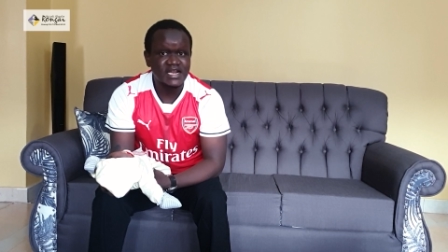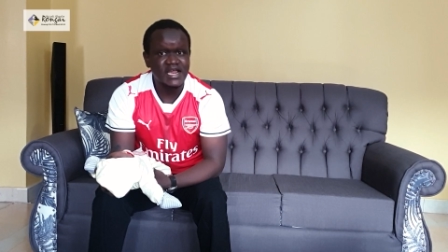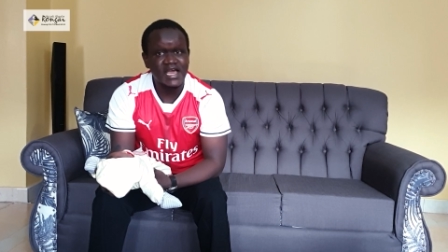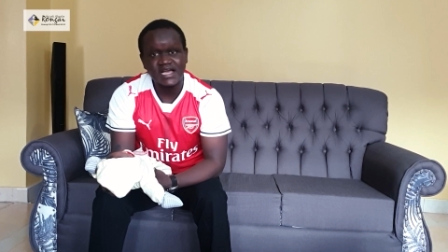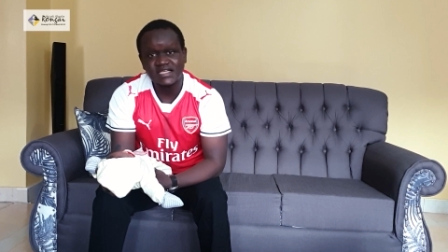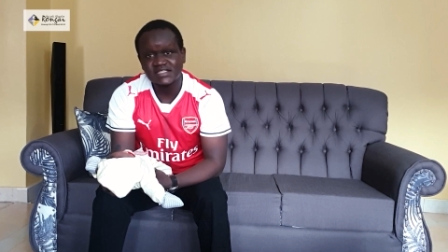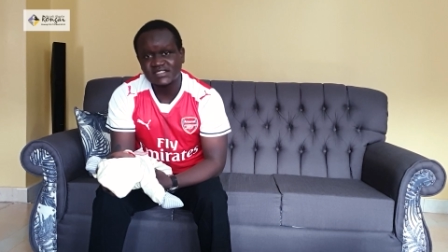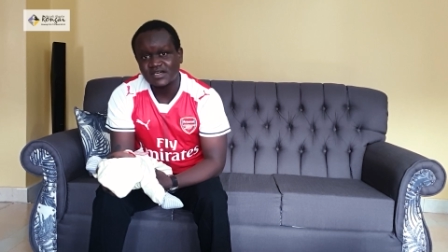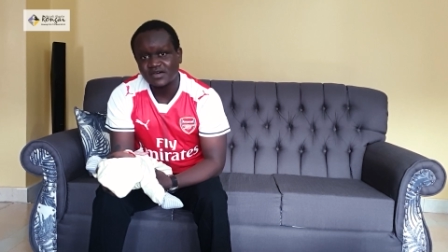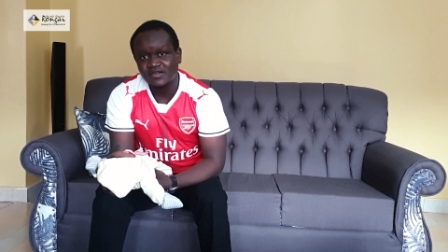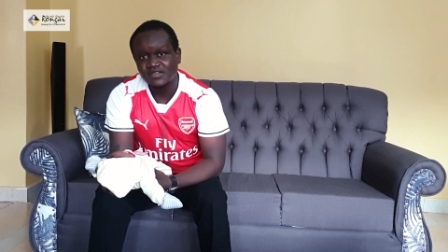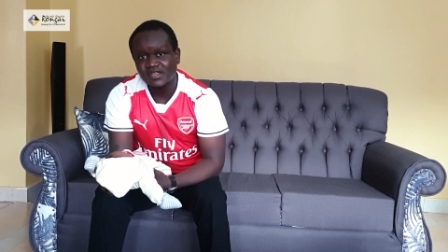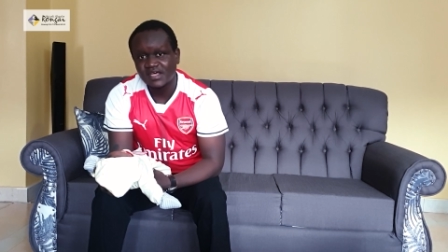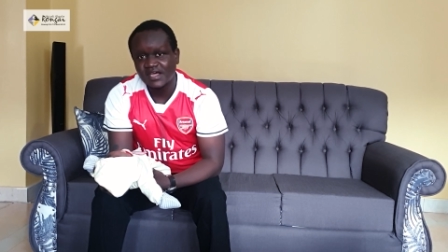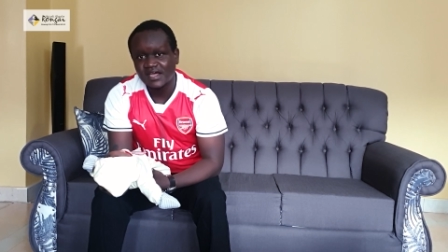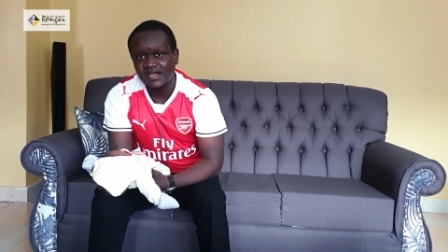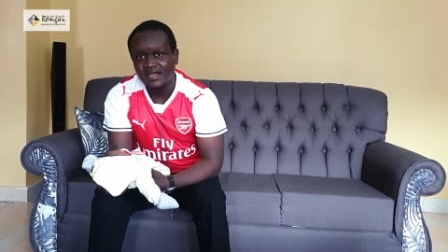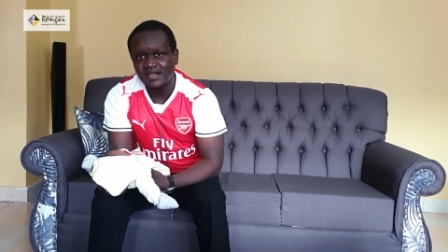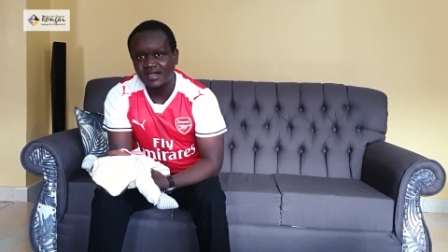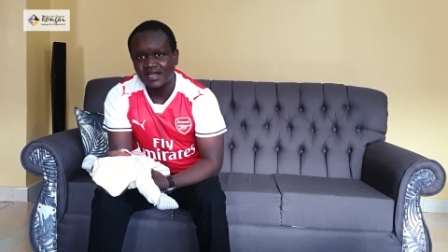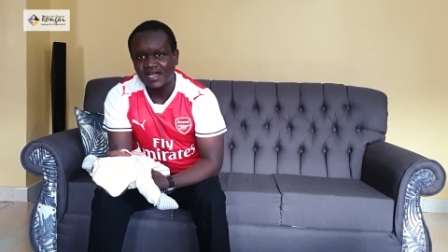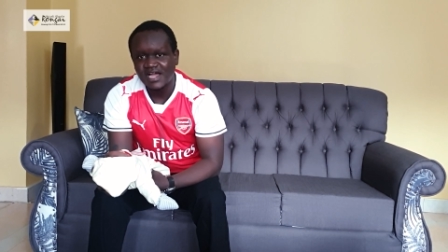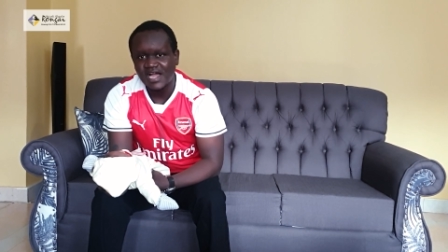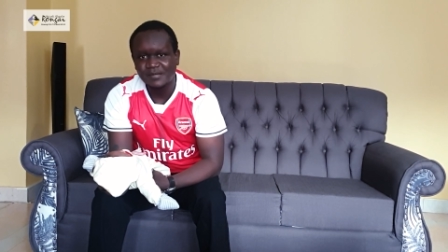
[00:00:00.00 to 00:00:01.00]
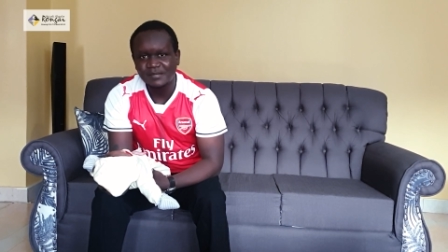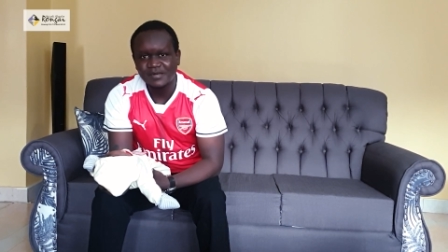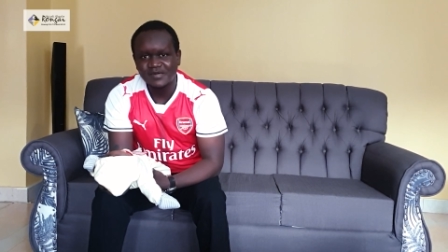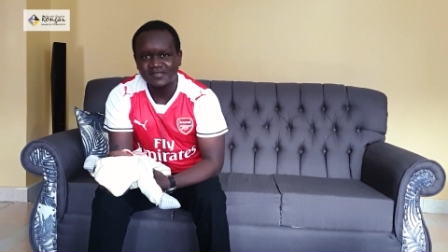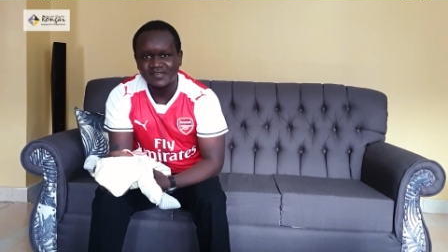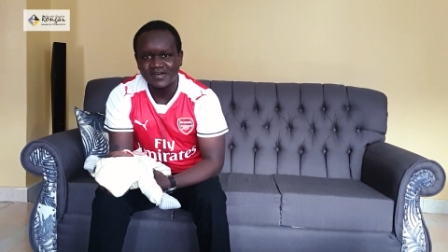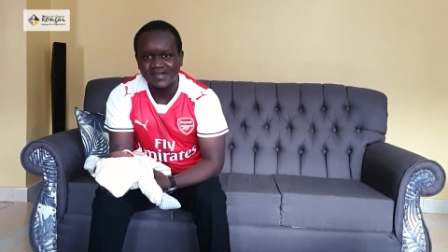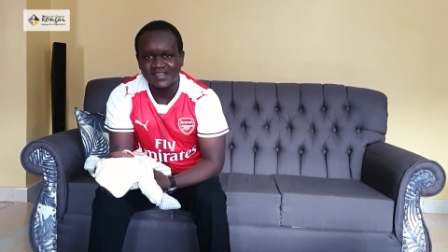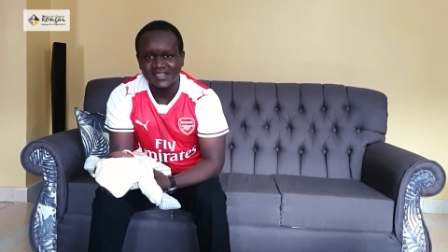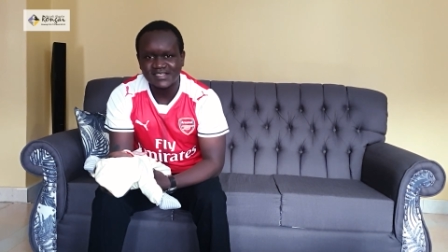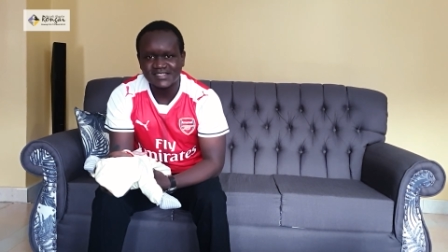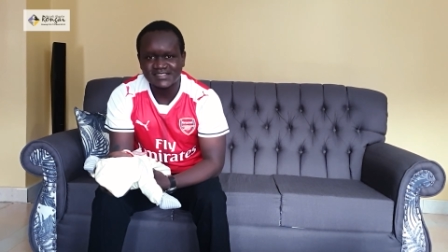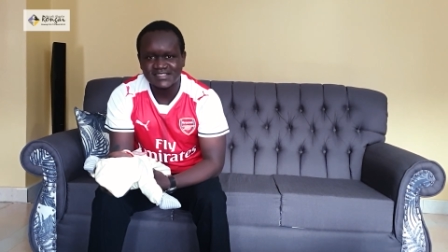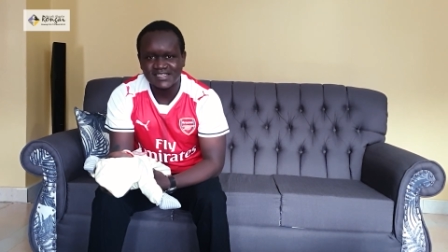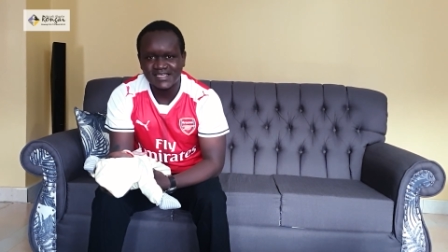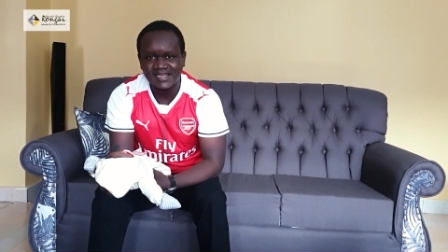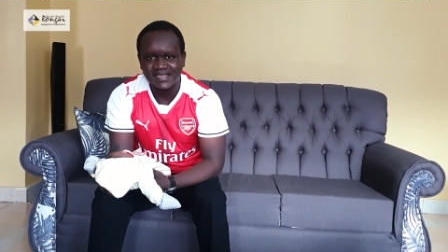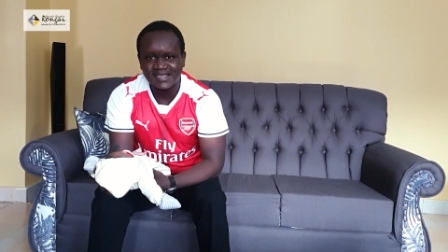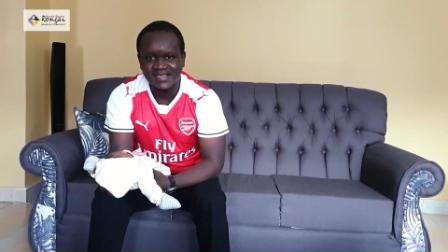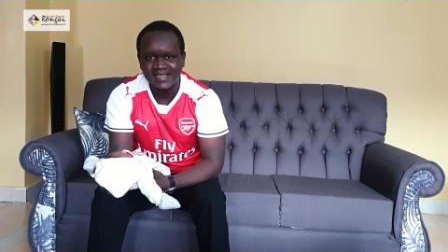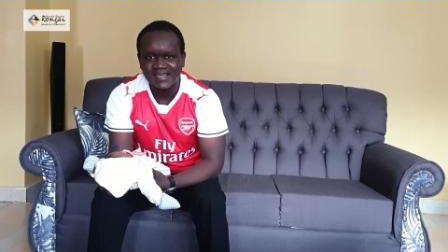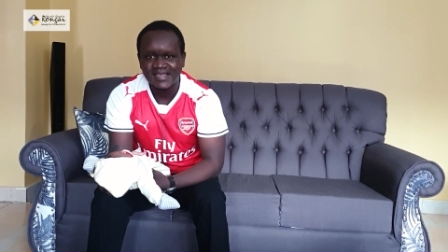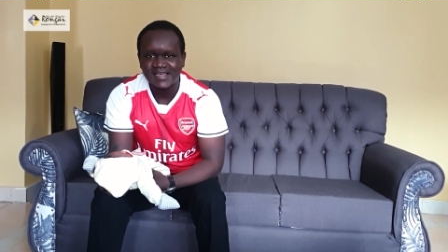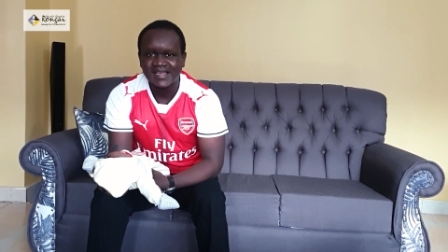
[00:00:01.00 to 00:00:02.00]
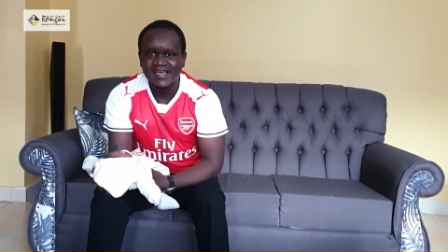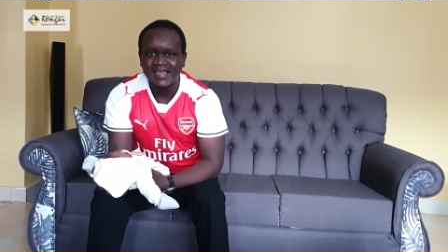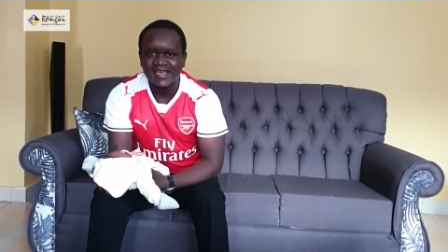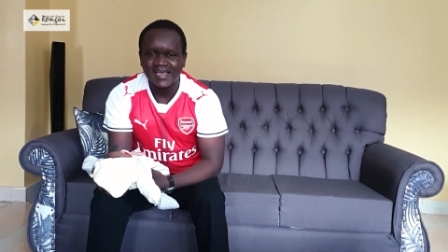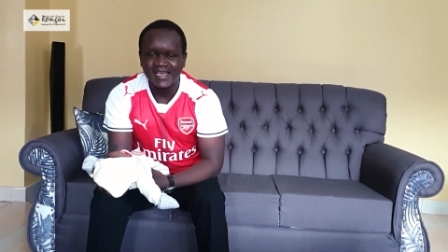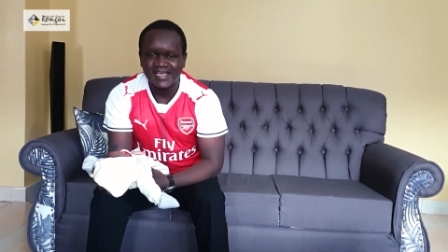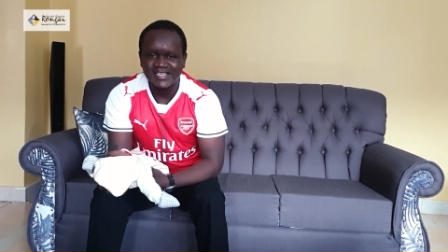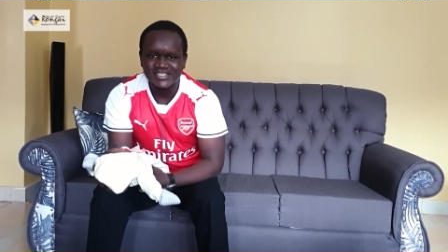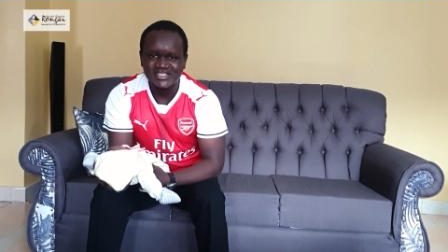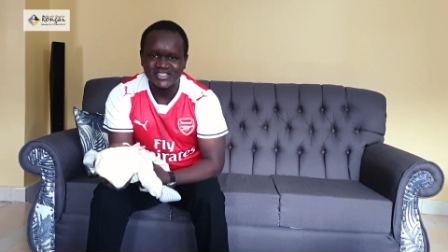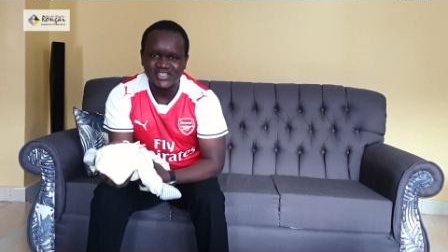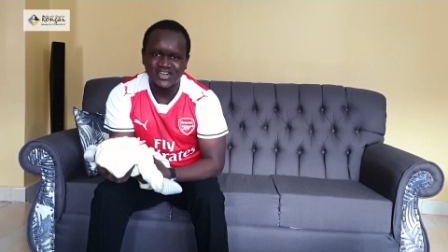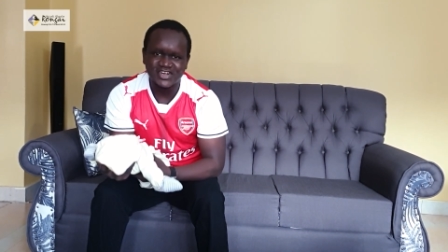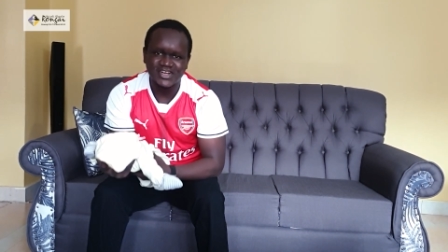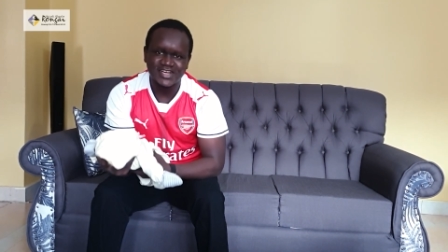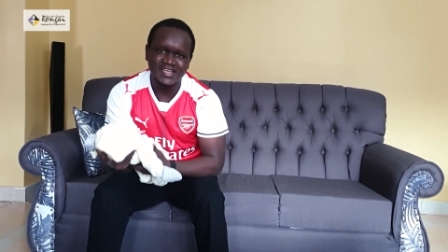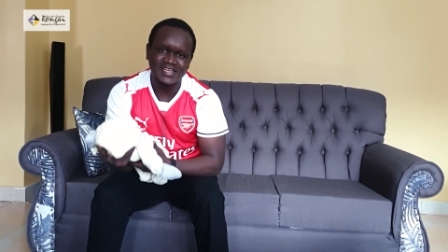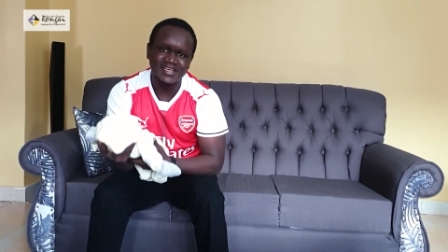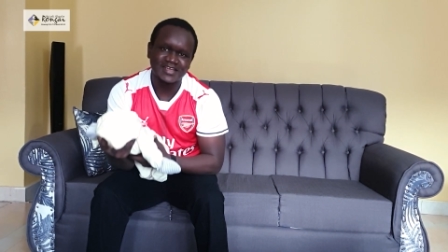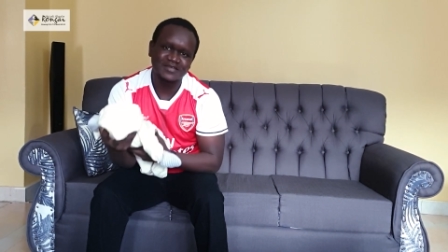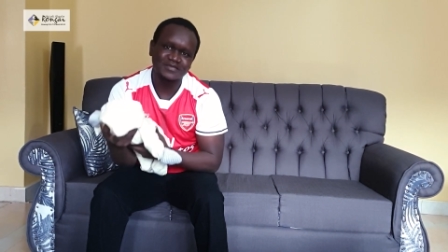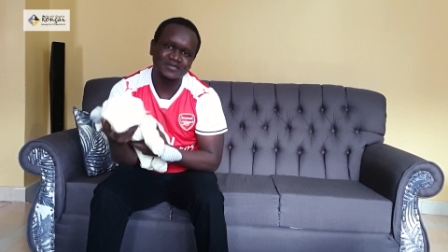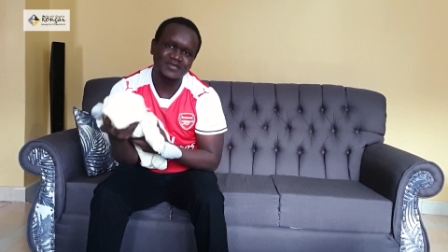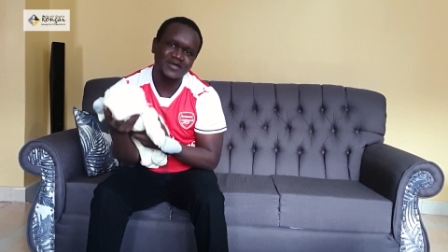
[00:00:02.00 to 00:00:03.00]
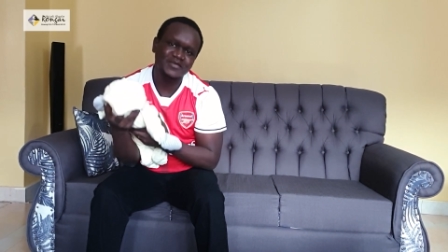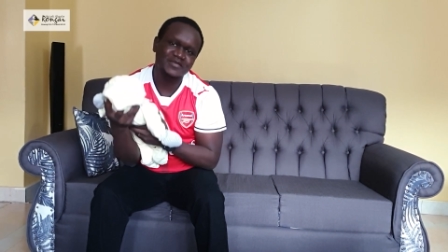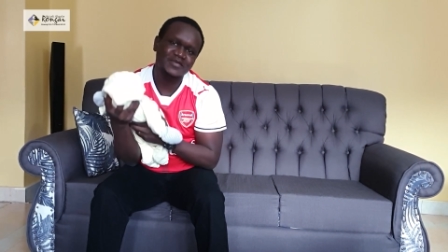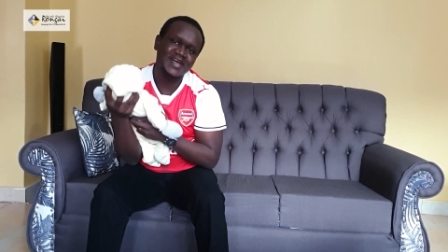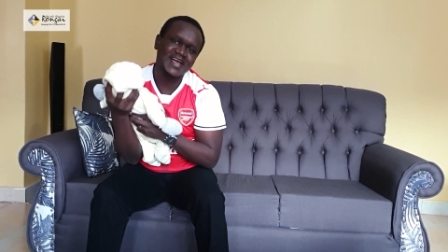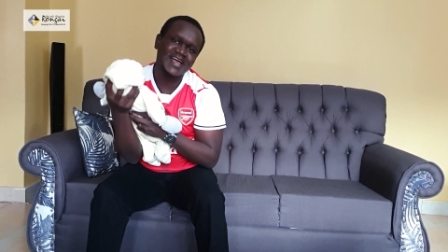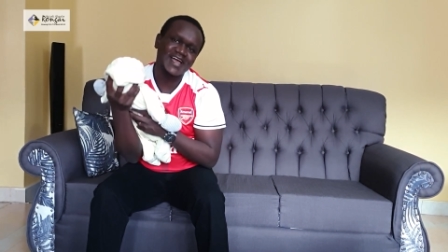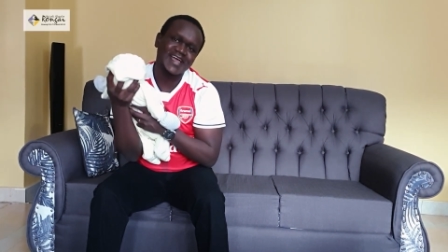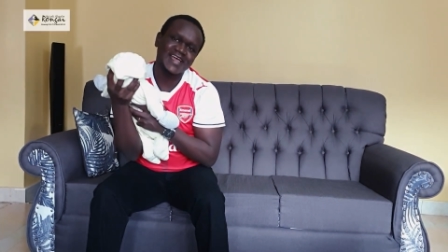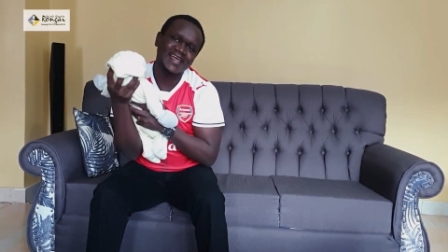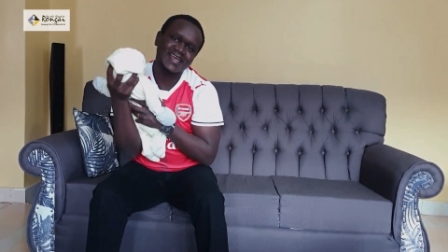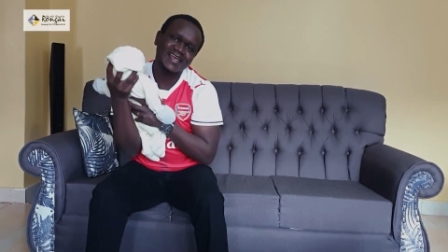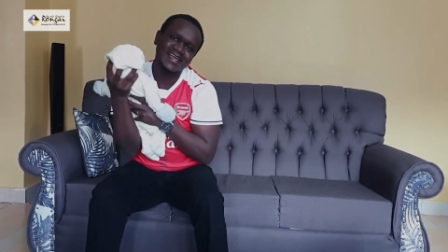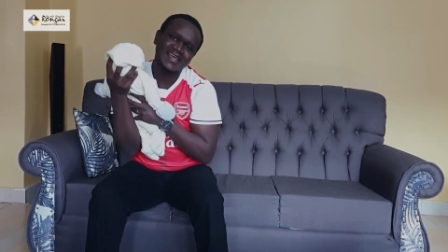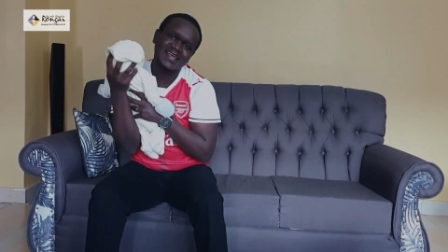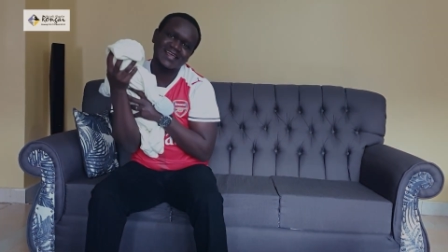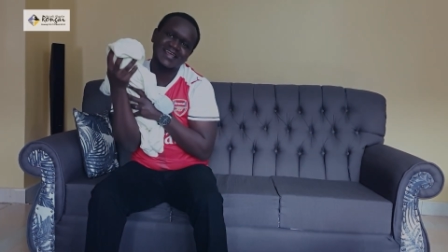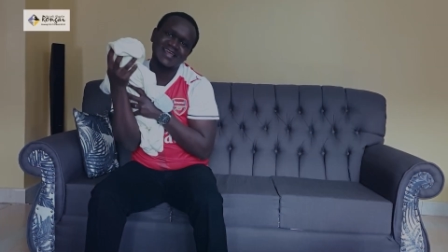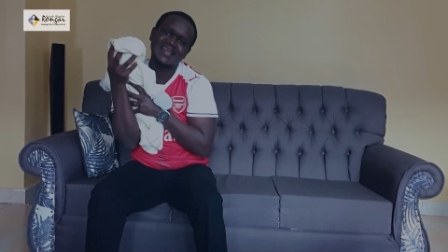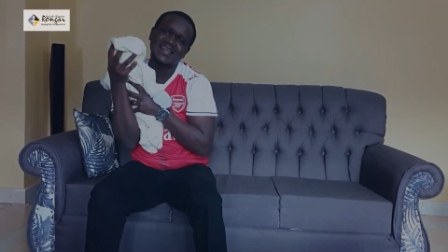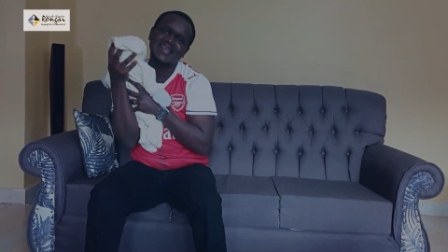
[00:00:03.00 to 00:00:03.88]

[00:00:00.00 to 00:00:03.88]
dads out there, happy Father's Day. Enjoy. Bye bye.